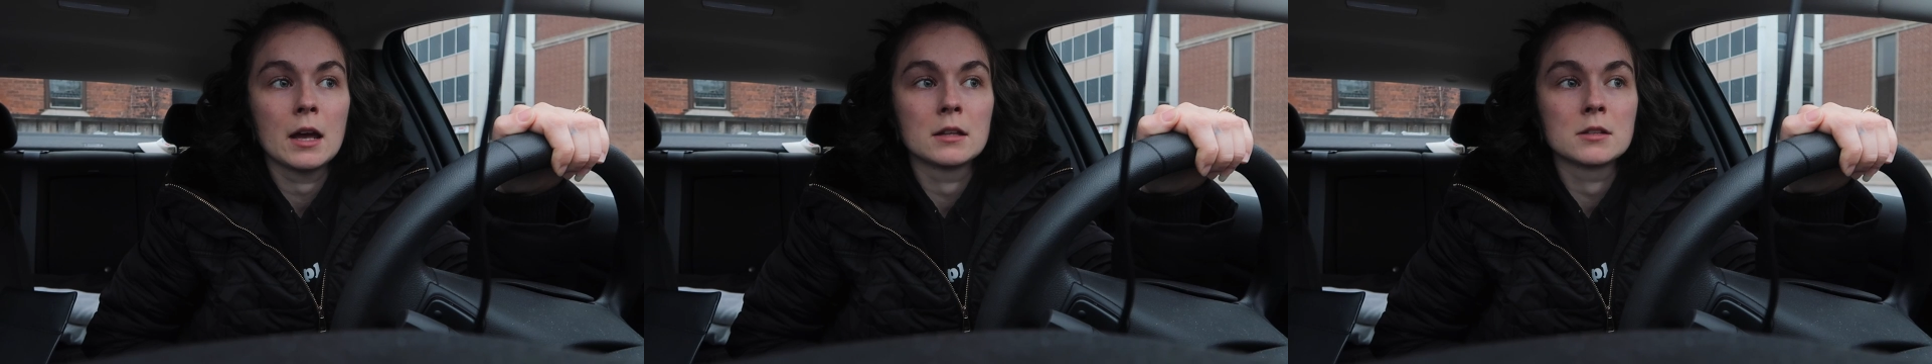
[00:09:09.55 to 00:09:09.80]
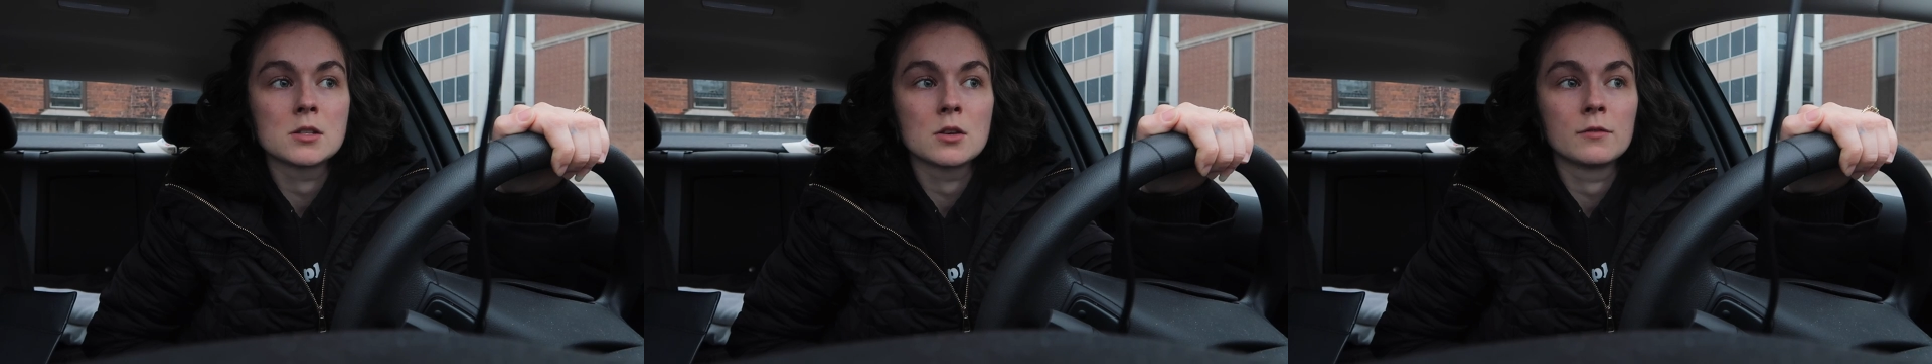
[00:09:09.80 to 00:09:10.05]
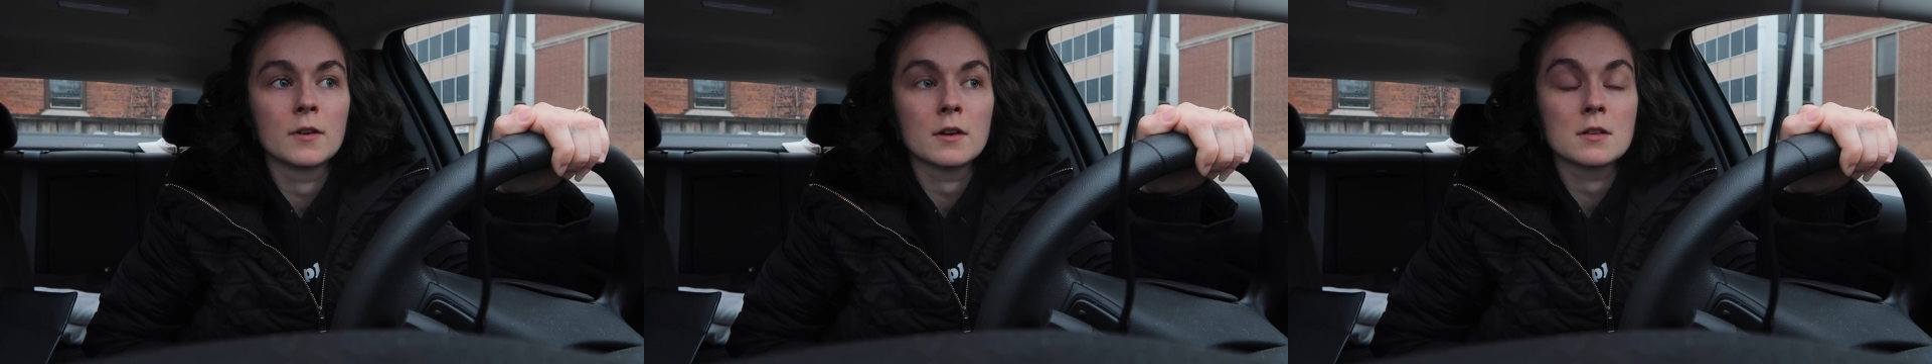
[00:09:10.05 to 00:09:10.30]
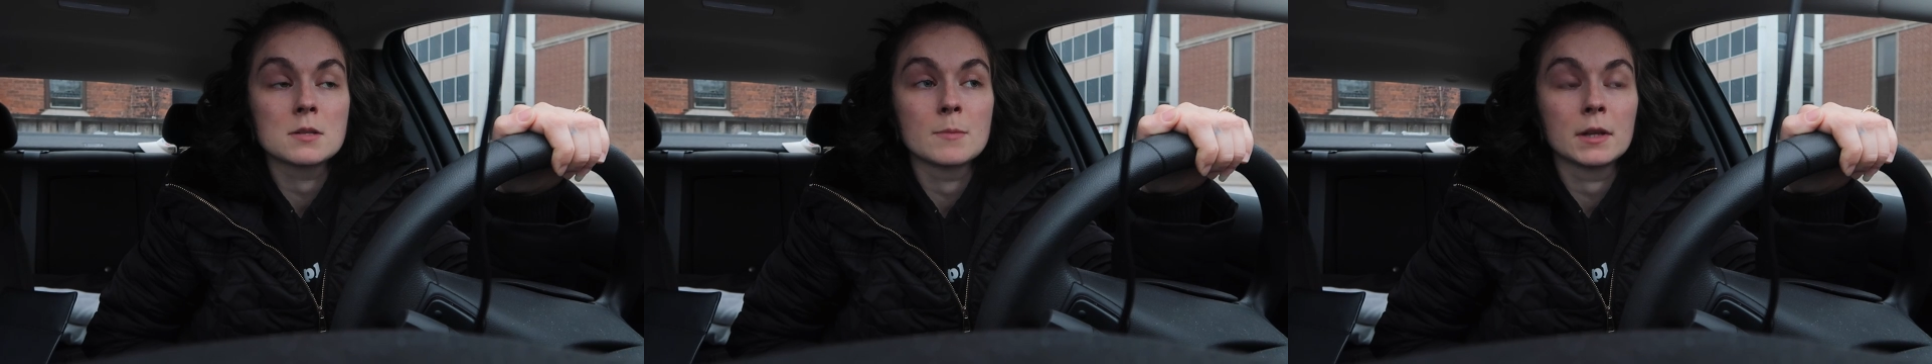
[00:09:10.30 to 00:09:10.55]
and so
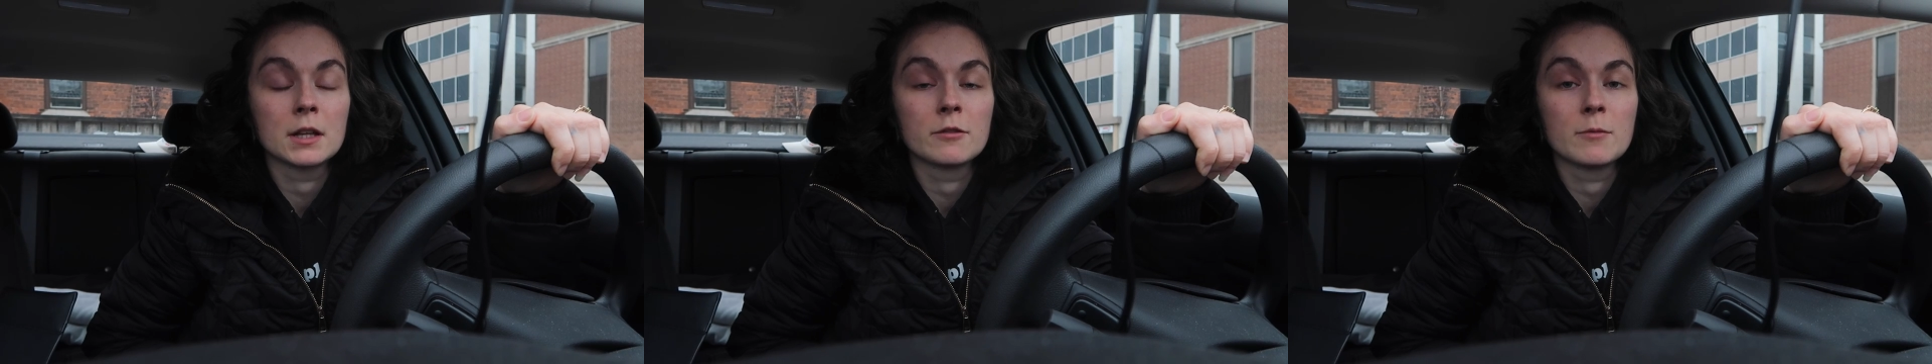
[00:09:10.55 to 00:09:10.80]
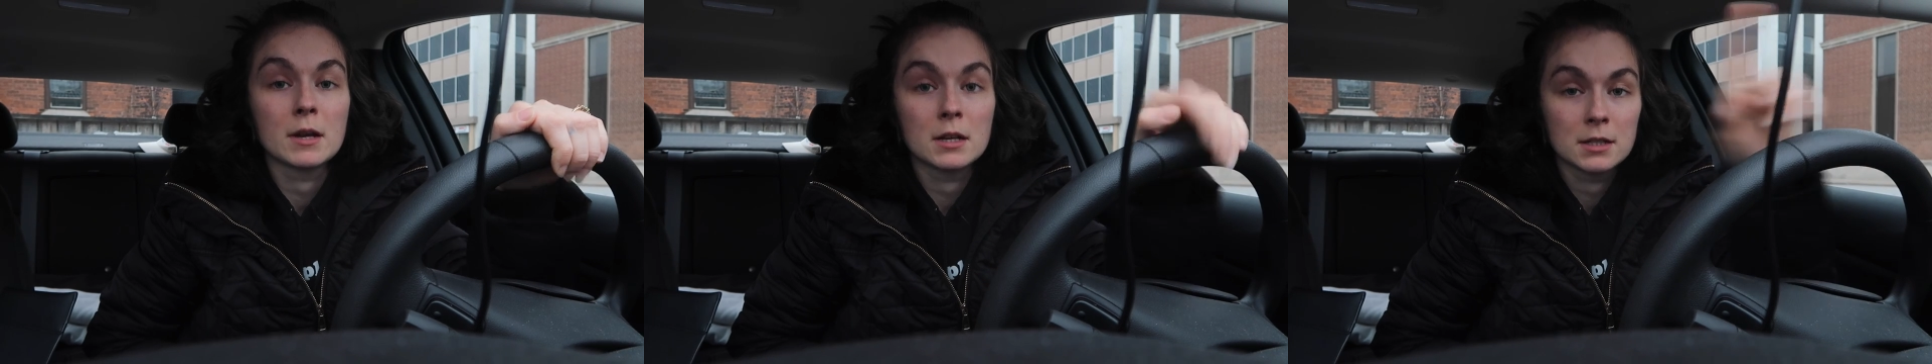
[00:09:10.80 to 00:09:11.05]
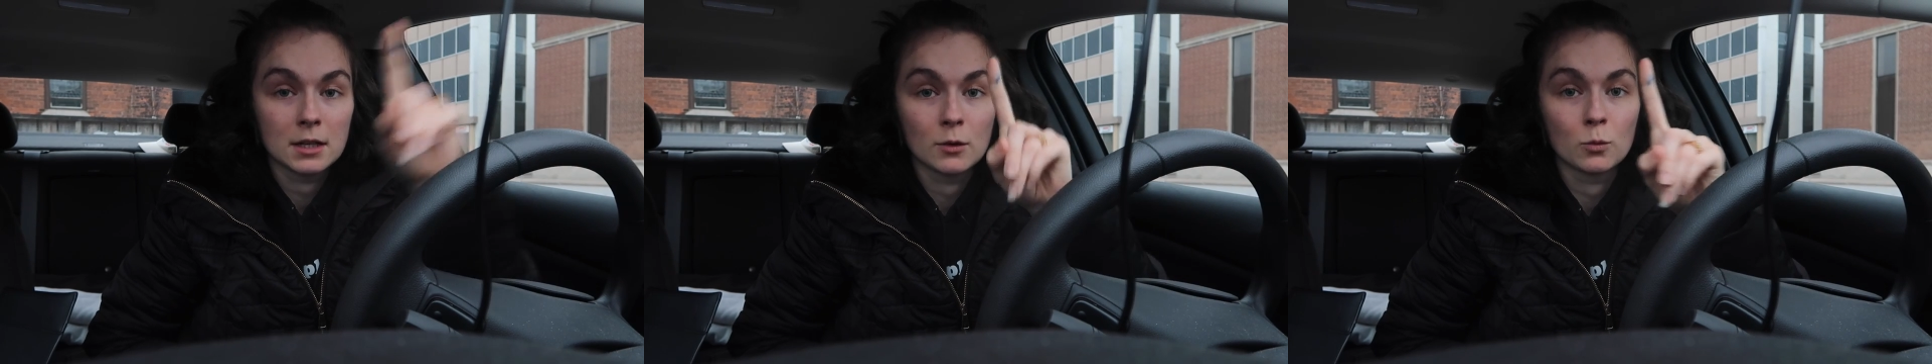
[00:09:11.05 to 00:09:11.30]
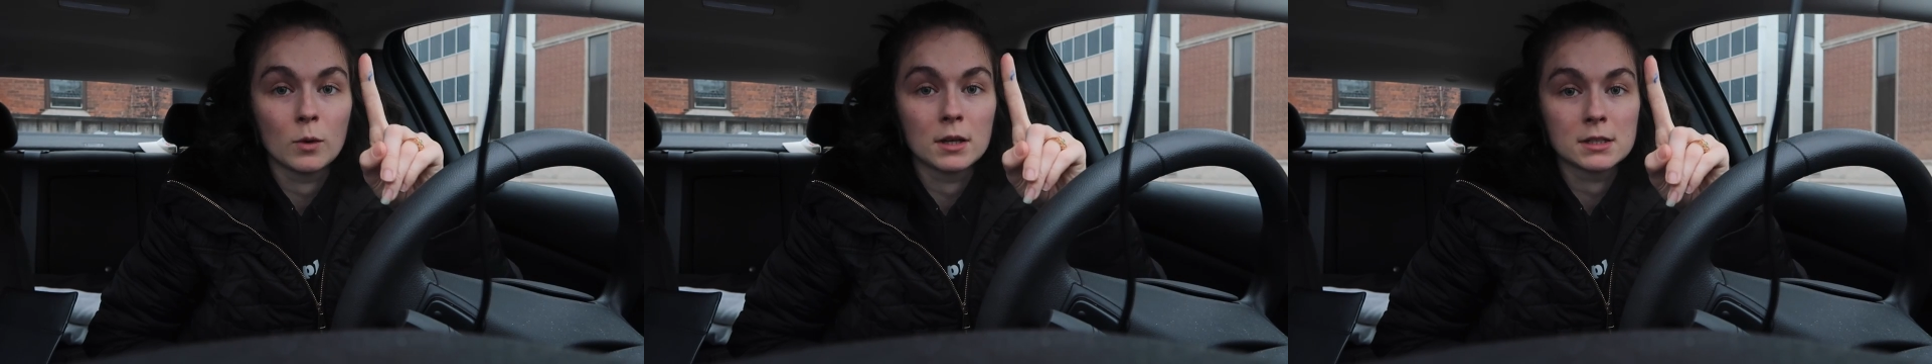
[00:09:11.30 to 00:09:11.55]
far this month I've
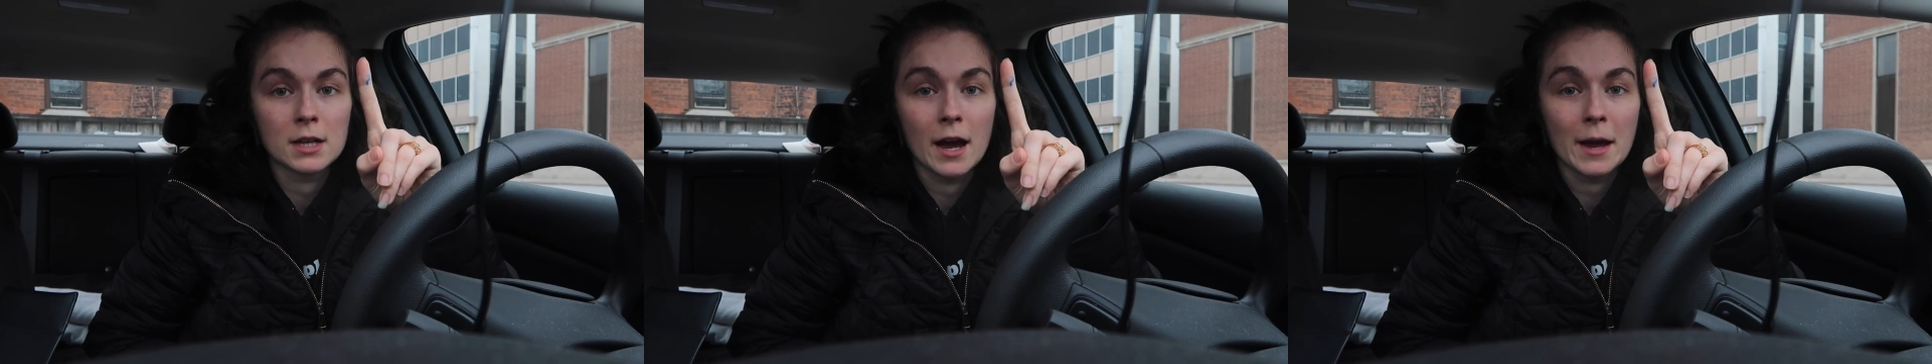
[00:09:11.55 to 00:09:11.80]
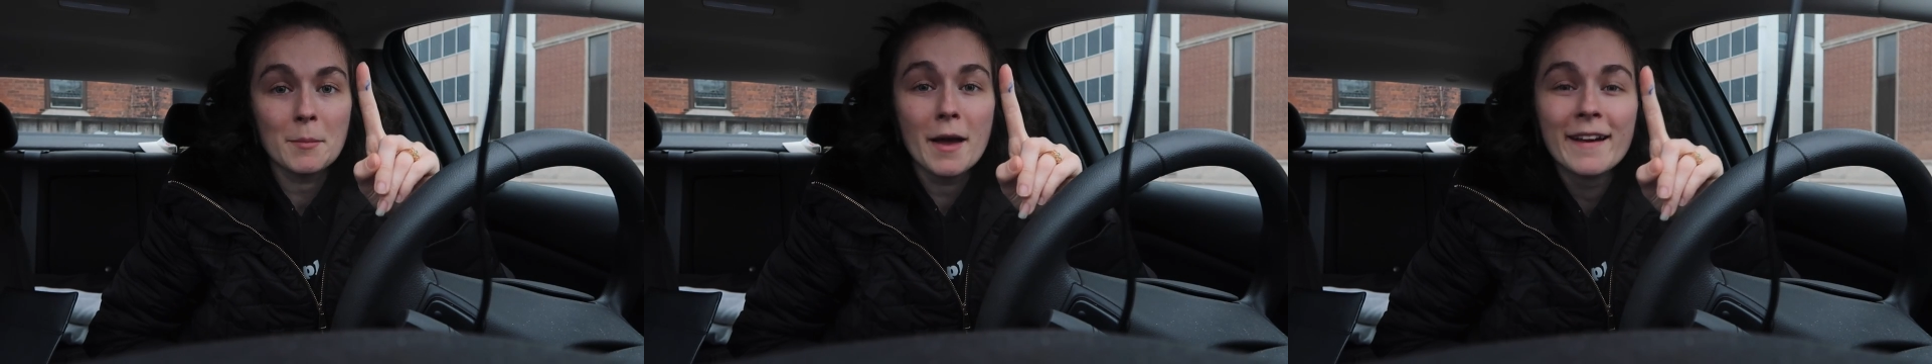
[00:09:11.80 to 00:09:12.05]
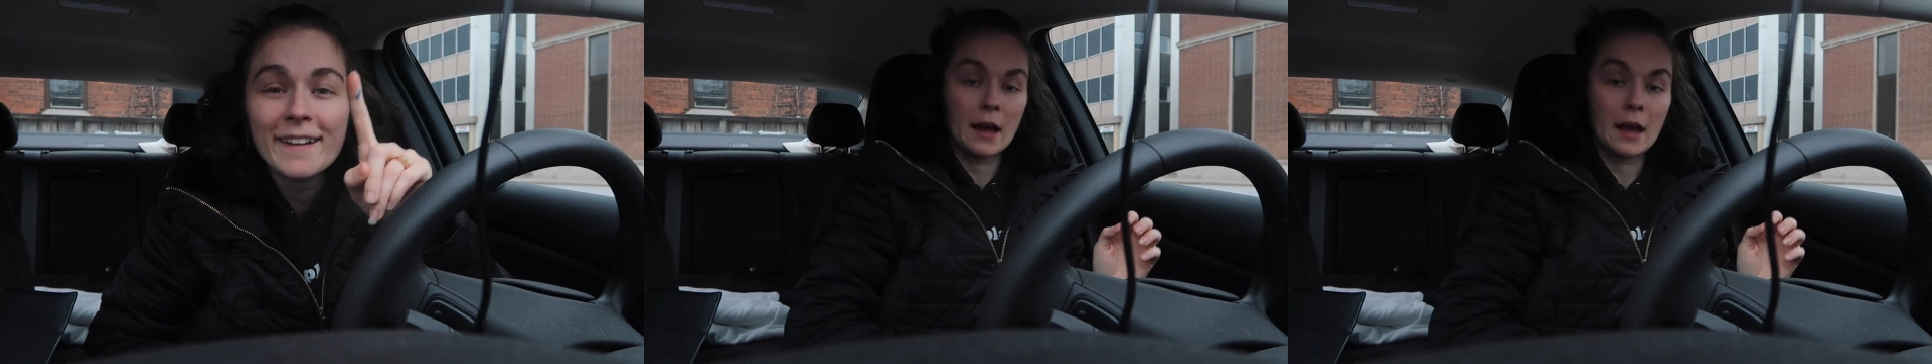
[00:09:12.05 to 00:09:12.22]
meditated one time.